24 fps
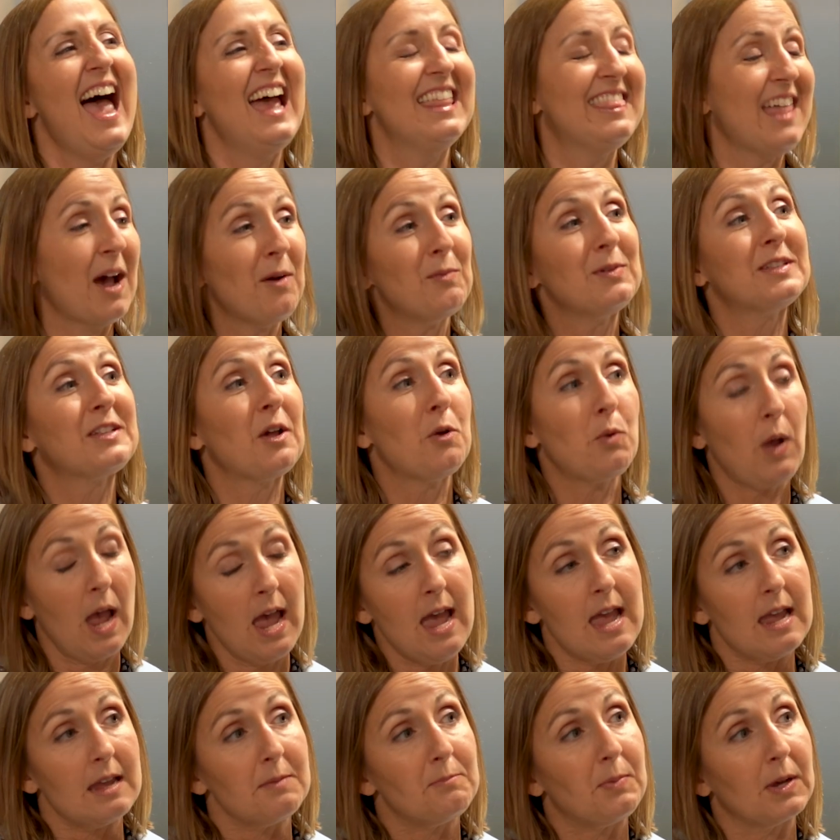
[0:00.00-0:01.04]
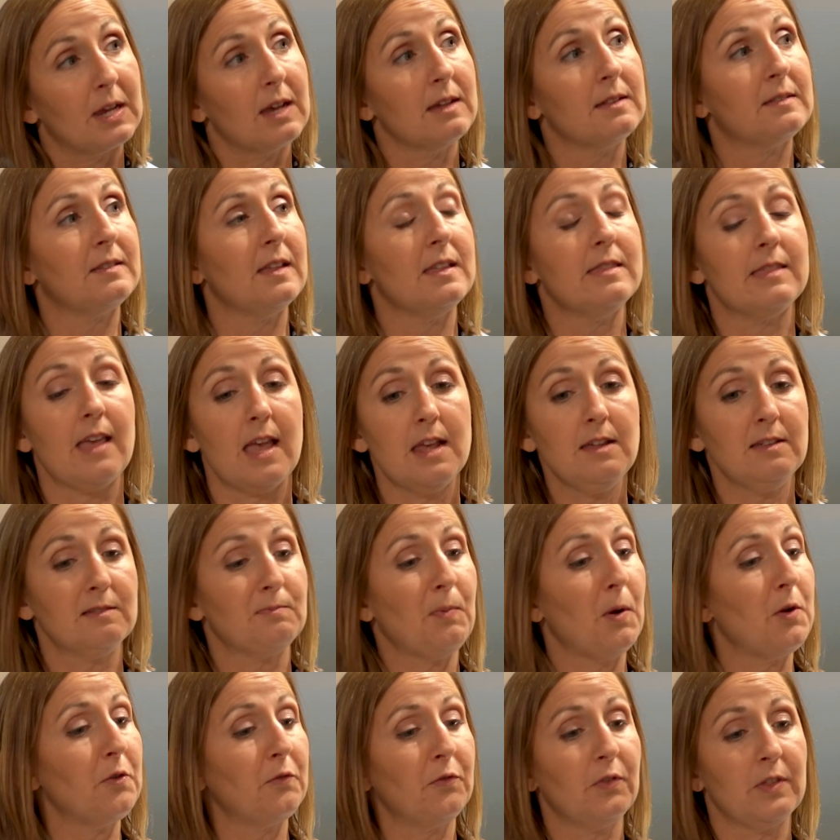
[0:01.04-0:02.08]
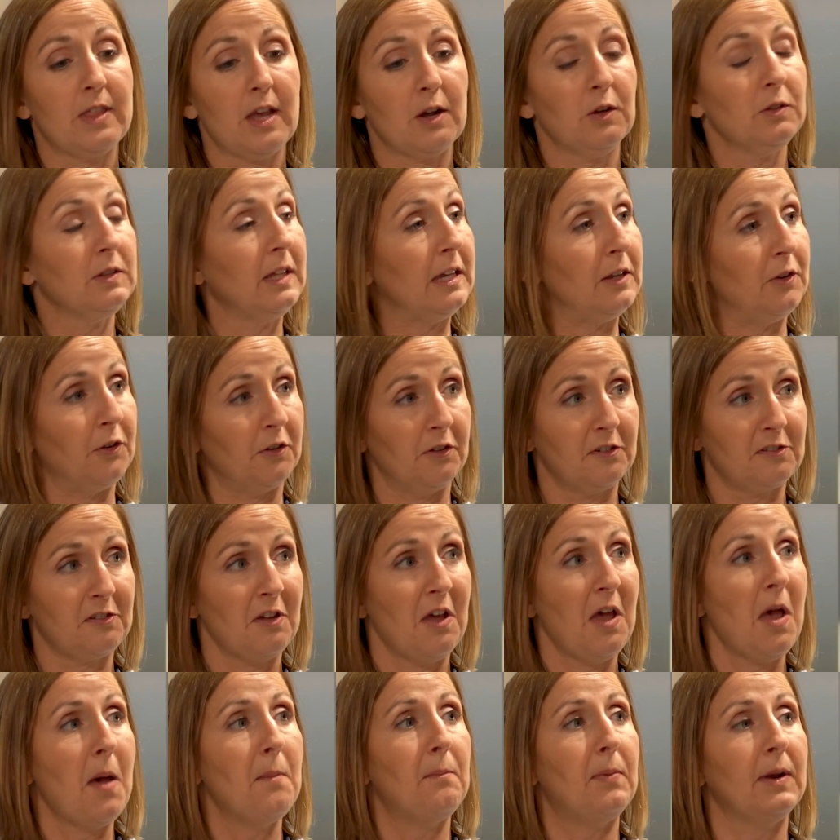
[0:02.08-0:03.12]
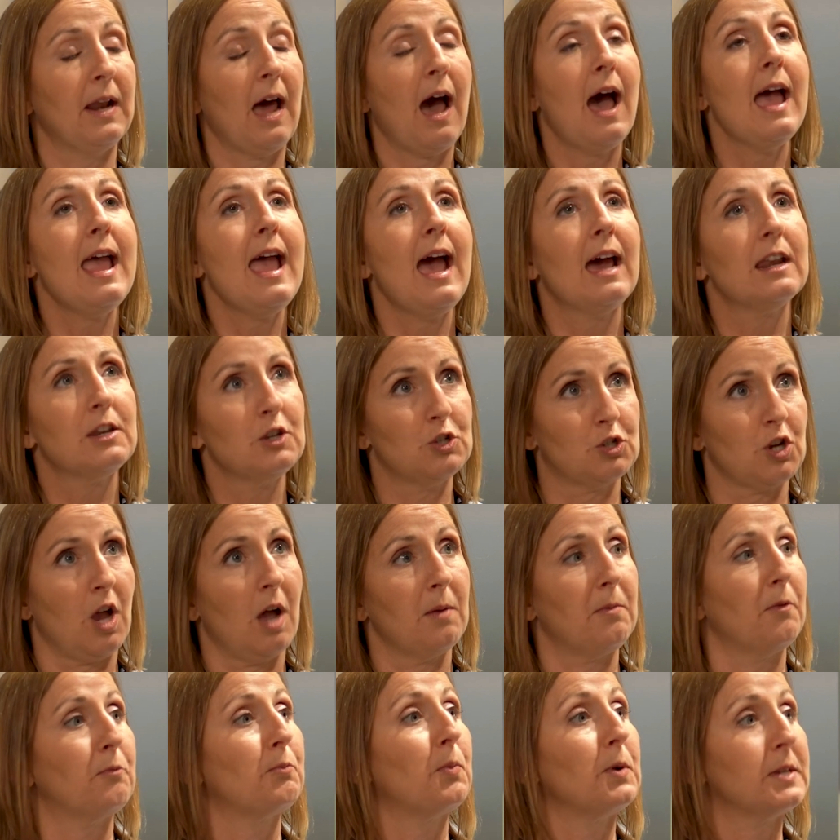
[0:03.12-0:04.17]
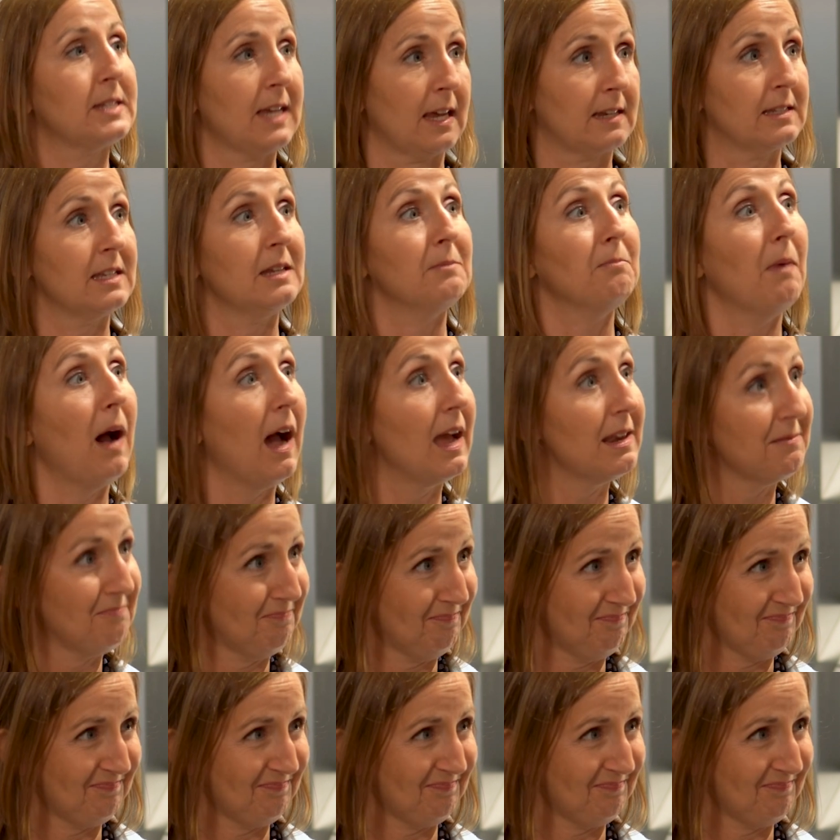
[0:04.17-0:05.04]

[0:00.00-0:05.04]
And that was okay, because then they spoke for their leaders, but I had a job of protecting mine.